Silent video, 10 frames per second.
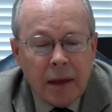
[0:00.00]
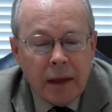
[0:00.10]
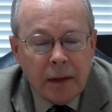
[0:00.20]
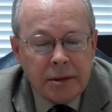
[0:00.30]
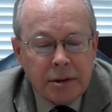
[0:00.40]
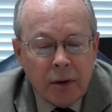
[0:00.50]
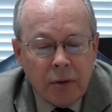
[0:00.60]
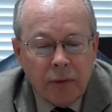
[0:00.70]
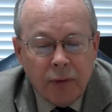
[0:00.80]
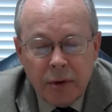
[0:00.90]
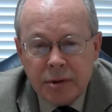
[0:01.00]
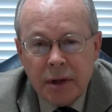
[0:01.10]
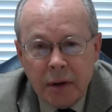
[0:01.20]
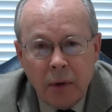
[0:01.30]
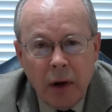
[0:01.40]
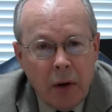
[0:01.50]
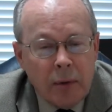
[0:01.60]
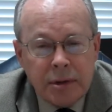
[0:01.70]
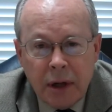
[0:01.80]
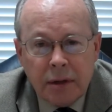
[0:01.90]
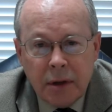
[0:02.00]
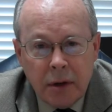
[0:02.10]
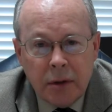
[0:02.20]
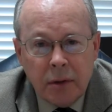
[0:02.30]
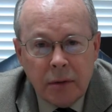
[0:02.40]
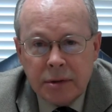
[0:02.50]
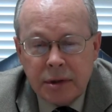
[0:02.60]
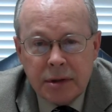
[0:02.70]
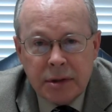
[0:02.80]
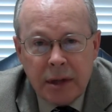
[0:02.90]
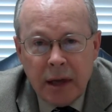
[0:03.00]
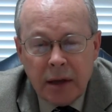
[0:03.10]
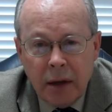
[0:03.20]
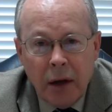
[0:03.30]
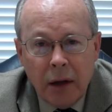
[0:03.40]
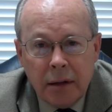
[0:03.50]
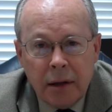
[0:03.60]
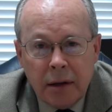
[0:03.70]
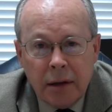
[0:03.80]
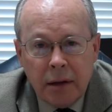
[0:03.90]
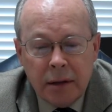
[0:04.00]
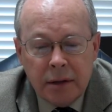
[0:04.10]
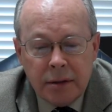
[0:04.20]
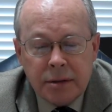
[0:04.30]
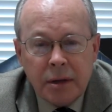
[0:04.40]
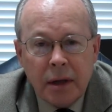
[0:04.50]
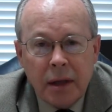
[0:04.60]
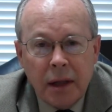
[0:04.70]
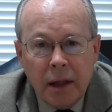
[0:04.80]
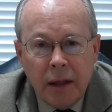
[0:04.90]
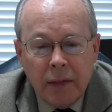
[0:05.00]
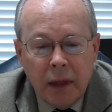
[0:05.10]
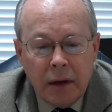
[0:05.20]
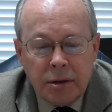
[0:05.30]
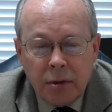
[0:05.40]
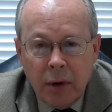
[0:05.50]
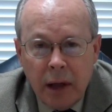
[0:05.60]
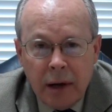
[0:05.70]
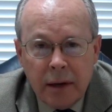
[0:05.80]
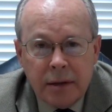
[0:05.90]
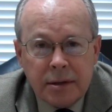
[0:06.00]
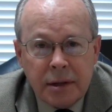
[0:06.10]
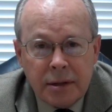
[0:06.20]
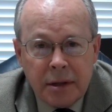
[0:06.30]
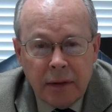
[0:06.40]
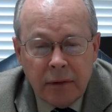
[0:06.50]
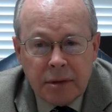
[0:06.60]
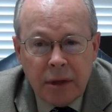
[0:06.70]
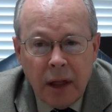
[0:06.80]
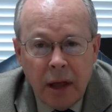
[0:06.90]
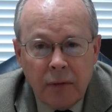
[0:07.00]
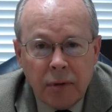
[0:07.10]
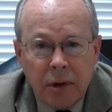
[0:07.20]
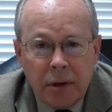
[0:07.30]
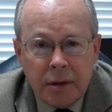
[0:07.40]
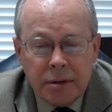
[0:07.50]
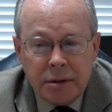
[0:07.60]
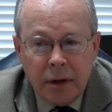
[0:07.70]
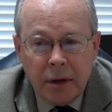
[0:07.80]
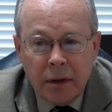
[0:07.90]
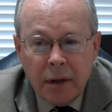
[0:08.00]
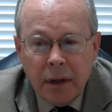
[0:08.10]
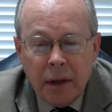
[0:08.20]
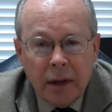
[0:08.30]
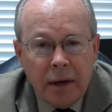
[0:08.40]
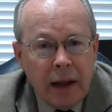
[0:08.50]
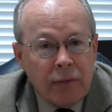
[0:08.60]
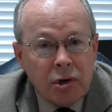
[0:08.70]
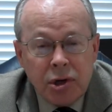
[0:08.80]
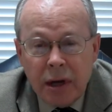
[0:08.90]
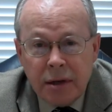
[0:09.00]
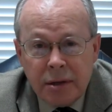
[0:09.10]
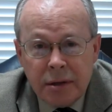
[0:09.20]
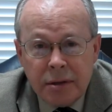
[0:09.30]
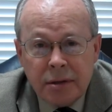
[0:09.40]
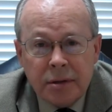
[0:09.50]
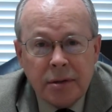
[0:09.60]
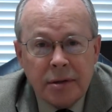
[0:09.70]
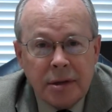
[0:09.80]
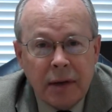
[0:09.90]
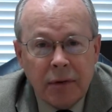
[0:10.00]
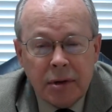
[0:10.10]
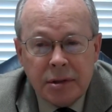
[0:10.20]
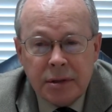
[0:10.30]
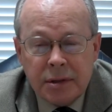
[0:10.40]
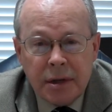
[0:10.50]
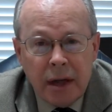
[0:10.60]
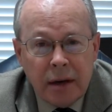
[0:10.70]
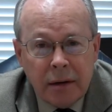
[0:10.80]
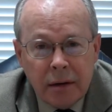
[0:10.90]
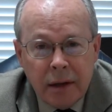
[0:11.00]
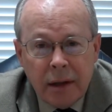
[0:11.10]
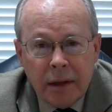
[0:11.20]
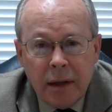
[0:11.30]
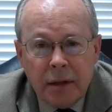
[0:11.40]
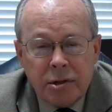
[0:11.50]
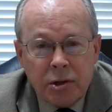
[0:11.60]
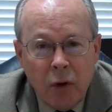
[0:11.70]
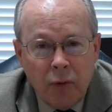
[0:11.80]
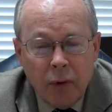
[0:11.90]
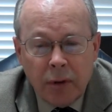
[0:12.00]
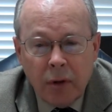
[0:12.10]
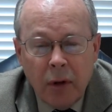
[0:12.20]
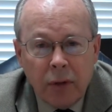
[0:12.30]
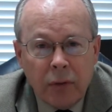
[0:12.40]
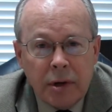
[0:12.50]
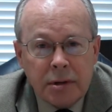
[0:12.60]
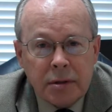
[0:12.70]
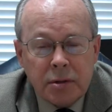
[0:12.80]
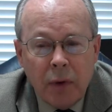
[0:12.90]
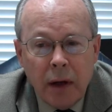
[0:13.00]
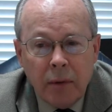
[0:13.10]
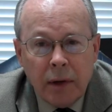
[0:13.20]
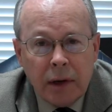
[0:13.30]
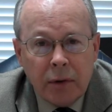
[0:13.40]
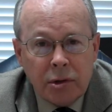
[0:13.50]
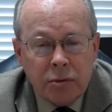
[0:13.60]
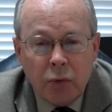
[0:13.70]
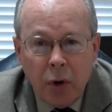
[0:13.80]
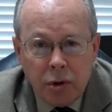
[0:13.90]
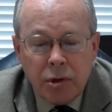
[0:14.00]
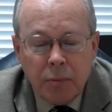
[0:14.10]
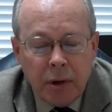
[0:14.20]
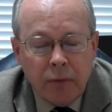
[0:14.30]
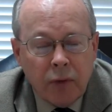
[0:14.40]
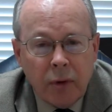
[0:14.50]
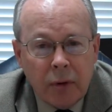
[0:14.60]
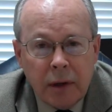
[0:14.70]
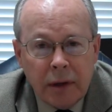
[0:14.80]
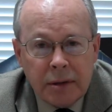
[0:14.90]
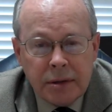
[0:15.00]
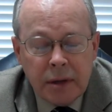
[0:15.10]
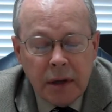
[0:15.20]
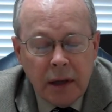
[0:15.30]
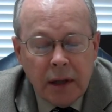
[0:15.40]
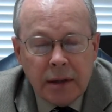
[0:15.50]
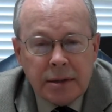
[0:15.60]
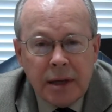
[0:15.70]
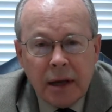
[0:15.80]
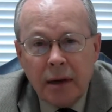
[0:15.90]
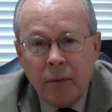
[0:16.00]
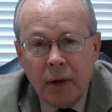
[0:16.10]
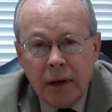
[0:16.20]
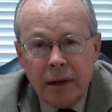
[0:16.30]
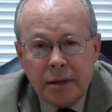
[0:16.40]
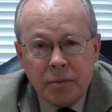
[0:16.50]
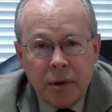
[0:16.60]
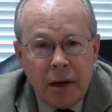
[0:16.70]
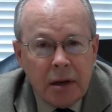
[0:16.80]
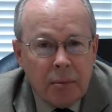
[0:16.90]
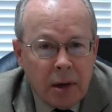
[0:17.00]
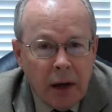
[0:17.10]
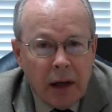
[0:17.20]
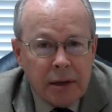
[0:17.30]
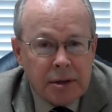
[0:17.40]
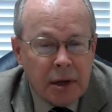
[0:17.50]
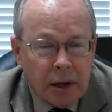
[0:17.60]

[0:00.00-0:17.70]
and so the first thing we always ought to do is just thank God that He is, that He's created us, that He's given us life, that He's uh, never changes, He's given us His Son, and so forth. All the reasons why we can just worship Him for who He is. The second one is we need to be honest and